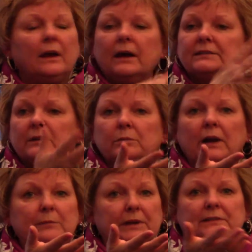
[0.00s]
I said, well,
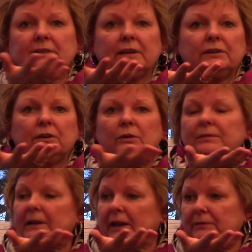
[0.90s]
I might say, you know, if
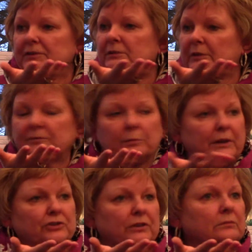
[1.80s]
I gave you some
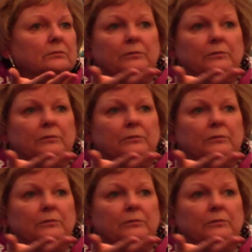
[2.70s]
information,